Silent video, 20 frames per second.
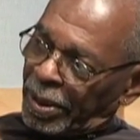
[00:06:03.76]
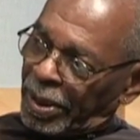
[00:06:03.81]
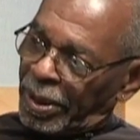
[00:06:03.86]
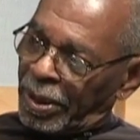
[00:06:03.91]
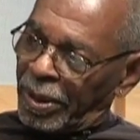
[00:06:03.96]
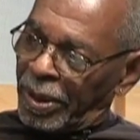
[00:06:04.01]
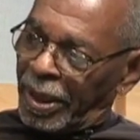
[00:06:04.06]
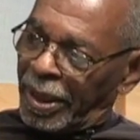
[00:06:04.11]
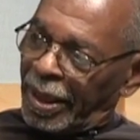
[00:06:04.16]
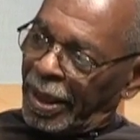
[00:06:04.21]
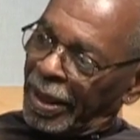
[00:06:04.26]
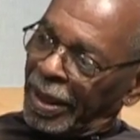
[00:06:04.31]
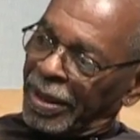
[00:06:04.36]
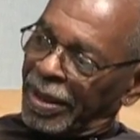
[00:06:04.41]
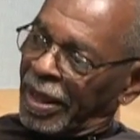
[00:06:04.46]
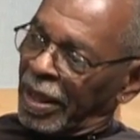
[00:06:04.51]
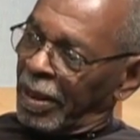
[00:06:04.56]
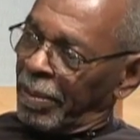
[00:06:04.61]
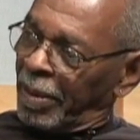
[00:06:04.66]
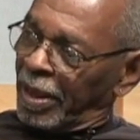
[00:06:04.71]
the
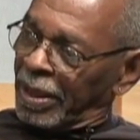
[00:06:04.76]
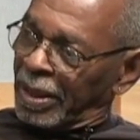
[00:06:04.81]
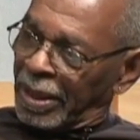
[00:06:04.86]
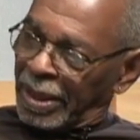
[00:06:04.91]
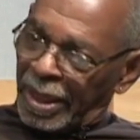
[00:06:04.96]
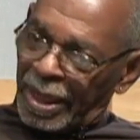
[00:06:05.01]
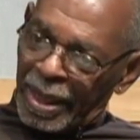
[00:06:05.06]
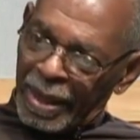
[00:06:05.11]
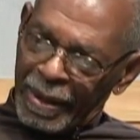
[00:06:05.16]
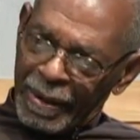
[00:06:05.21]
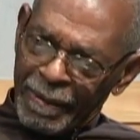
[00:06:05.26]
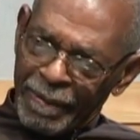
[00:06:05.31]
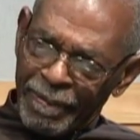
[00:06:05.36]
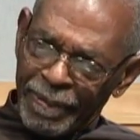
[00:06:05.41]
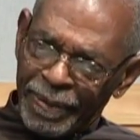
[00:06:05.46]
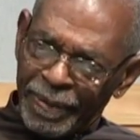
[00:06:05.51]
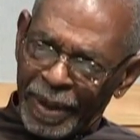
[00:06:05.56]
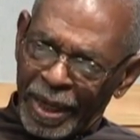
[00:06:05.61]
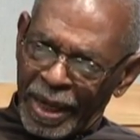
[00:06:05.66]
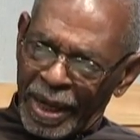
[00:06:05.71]
illegitimate
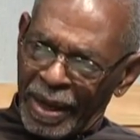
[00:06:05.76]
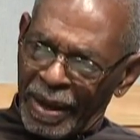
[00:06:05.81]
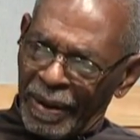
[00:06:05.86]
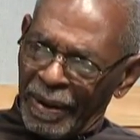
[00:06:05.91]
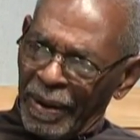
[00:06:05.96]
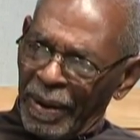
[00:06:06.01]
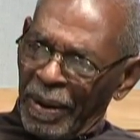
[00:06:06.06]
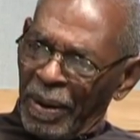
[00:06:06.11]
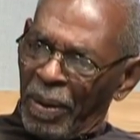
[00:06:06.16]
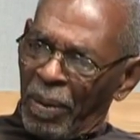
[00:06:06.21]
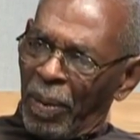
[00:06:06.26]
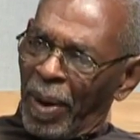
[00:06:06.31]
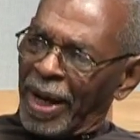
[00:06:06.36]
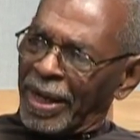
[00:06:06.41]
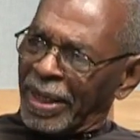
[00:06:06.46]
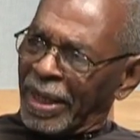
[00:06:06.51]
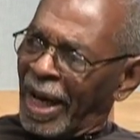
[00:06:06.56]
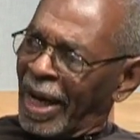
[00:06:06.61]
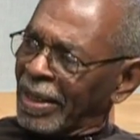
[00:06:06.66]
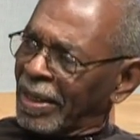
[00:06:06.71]

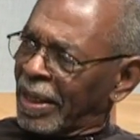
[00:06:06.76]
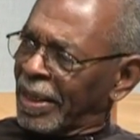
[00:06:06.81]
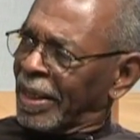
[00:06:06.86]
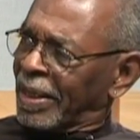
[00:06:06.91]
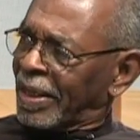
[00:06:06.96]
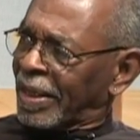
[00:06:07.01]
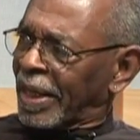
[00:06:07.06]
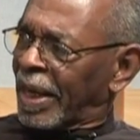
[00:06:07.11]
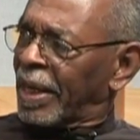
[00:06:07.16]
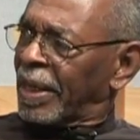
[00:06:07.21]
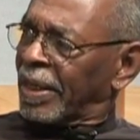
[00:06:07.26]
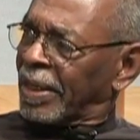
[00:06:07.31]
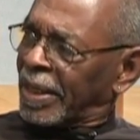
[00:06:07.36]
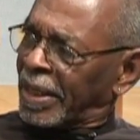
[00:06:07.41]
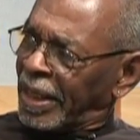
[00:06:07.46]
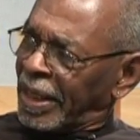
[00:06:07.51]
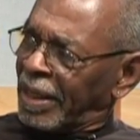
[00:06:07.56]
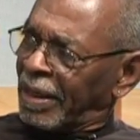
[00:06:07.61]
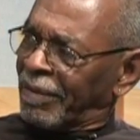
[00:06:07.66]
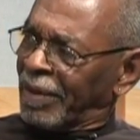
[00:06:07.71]
white nationalist settler
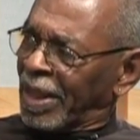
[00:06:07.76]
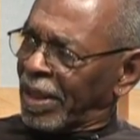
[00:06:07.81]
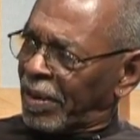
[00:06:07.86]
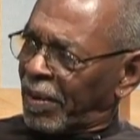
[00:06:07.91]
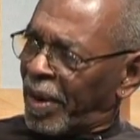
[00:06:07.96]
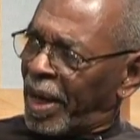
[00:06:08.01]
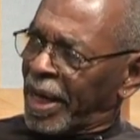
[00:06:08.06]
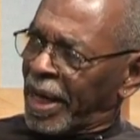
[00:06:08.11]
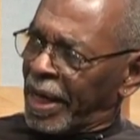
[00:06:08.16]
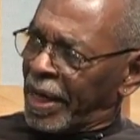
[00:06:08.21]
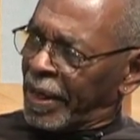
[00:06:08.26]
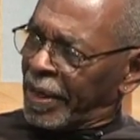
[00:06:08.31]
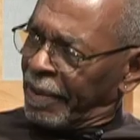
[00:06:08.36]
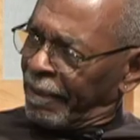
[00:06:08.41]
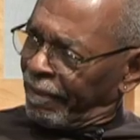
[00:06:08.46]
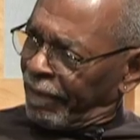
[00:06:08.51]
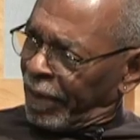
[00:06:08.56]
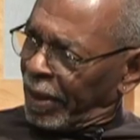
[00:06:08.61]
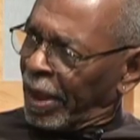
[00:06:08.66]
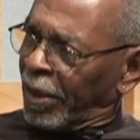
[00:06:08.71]
state of Israel,
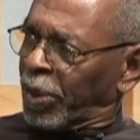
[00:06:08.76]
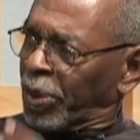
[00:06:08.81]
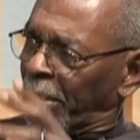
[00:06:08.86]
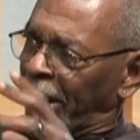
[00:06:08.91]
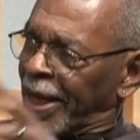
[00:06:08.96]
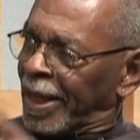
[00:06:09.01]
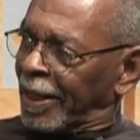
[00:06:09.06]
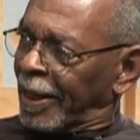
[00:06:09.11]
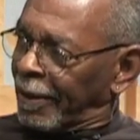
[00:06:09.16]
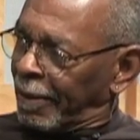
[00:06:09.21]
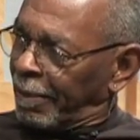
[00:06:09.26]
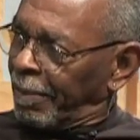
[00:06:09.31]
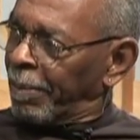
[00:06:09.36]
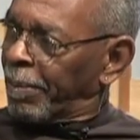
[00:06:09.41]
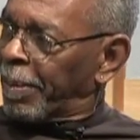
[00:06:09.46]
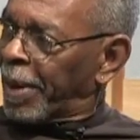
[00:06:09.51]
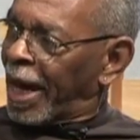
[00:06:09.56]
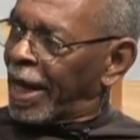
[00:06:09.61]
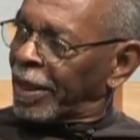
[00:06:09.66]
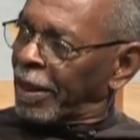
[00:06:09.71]
threatened
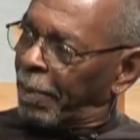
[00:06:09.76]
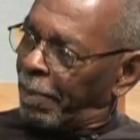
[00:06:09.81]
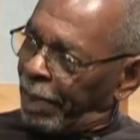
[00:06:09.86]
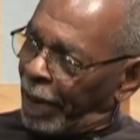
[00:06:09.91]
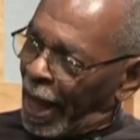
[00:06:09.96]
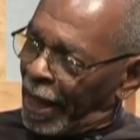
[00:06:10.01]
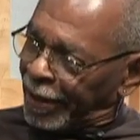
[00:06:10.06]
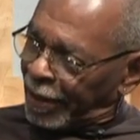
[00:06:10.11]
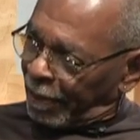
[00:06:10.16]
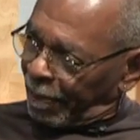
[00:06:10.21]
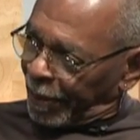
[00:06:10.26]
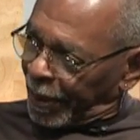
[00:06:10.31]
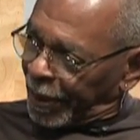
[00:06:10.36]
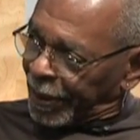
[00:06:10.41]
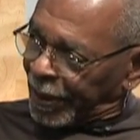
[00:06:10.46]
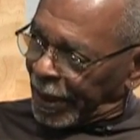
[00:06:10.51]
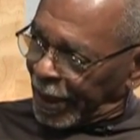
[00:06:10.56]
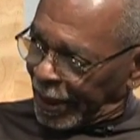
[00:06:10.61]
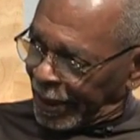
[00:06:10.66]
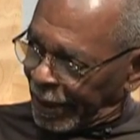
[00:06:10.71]
by the
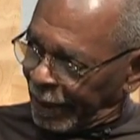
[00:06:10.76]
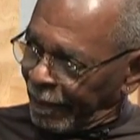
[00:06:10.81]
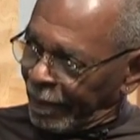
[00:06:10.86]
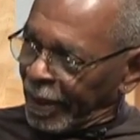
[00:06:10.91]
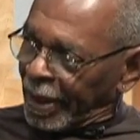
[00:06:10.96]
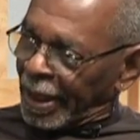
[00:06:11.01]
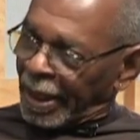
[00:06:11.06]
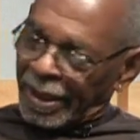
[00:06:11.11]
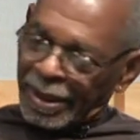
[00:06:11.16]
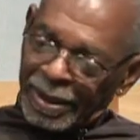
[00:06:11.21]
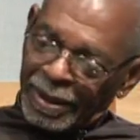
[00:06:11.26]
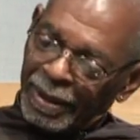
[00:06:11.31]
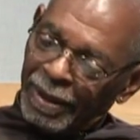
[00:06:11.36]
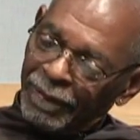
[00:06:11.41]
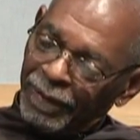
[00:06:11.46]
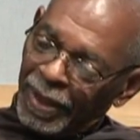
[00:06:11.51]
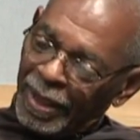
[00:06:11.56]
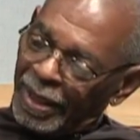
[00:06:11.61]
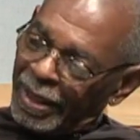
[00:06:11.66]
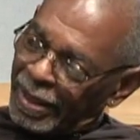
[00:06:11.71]
possibilities. Because
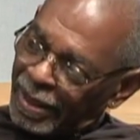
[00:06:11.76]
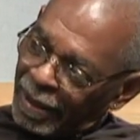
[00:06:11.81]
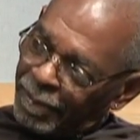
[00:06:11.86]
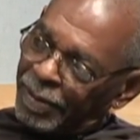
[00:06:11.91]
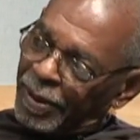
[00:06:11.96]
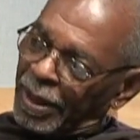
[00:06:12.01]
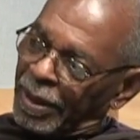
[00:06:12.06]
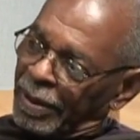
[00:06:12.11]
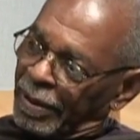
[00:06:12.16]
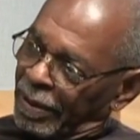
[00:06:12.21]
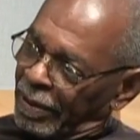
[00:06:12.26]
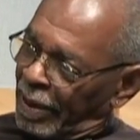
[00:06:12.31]
if the Egyptian